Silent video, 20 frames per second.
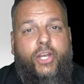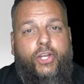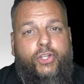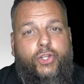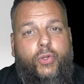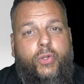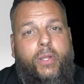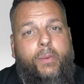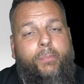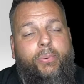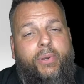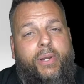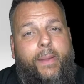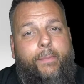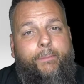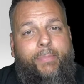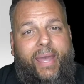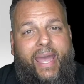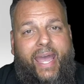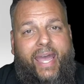You can put a
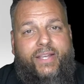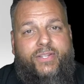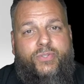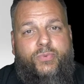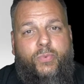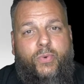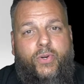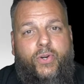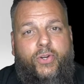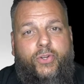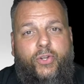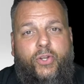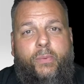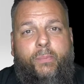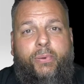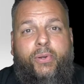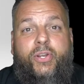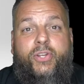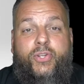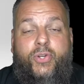password, you
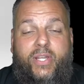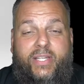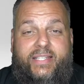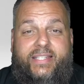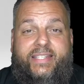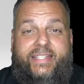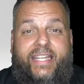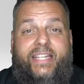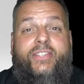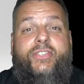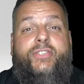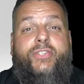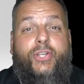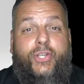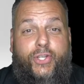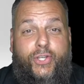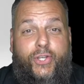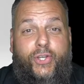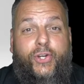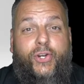can send
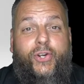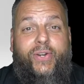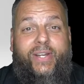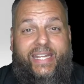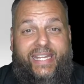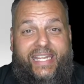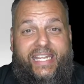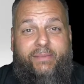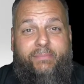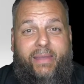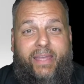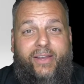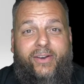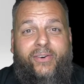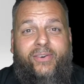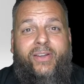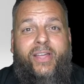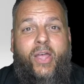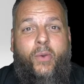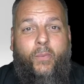secure an
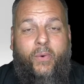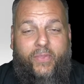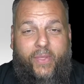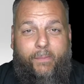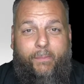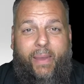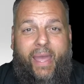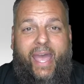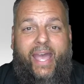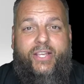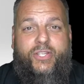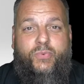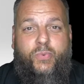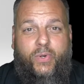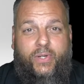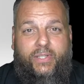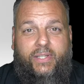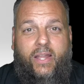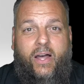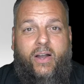email with a
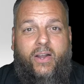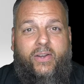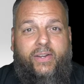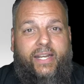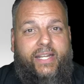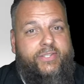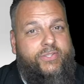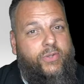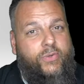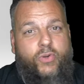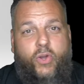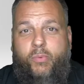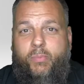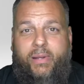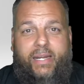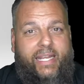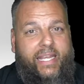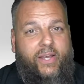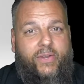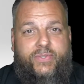password lock on it so
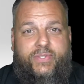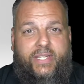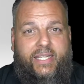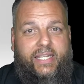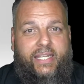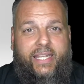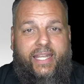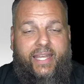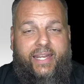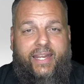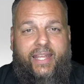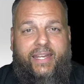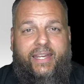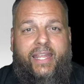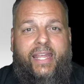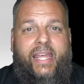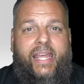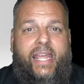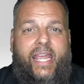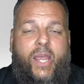nobody else can get it.
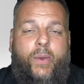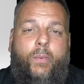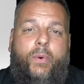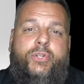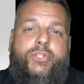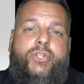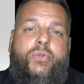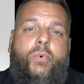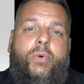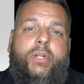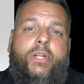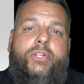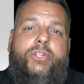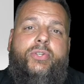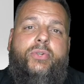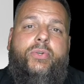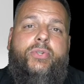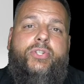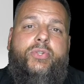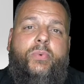And what you want to
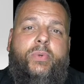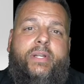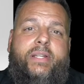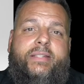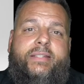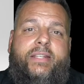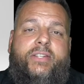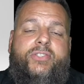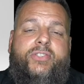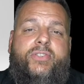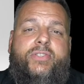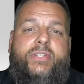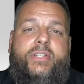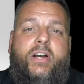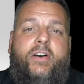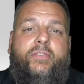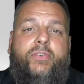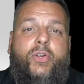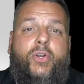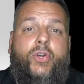do is you want to send
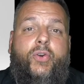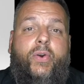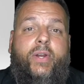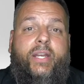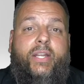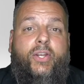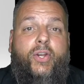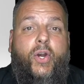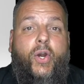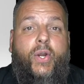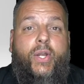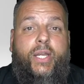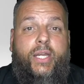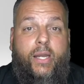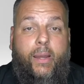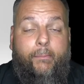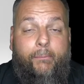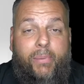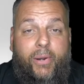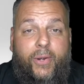yourself your credit card
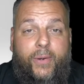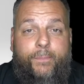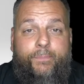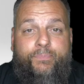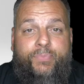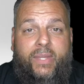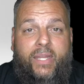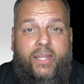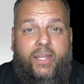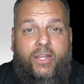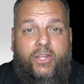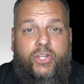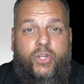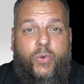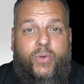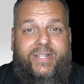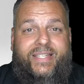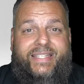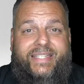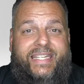number,
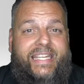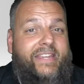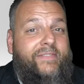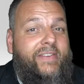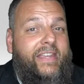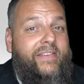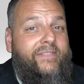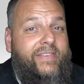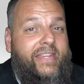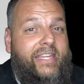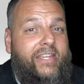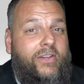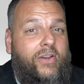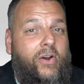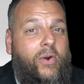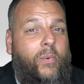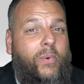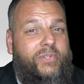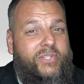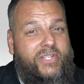your CVV
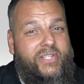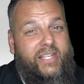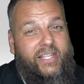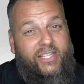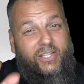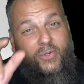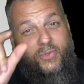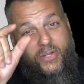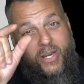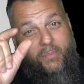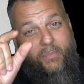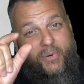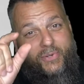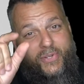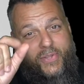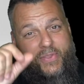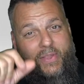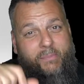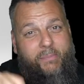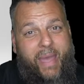code, which is the little numbers
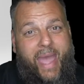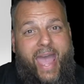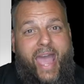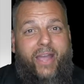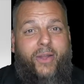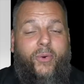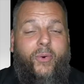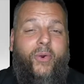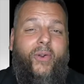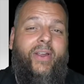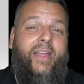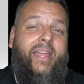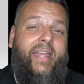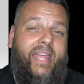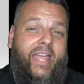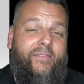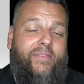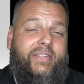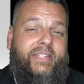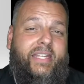on the back, or
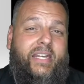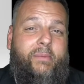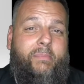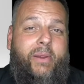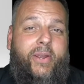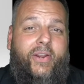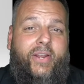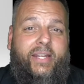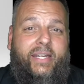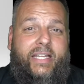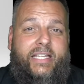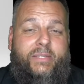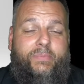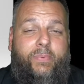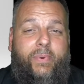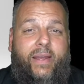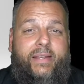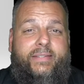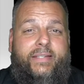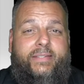if it's an American
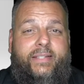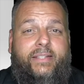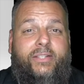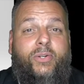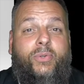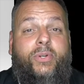Express, it's the little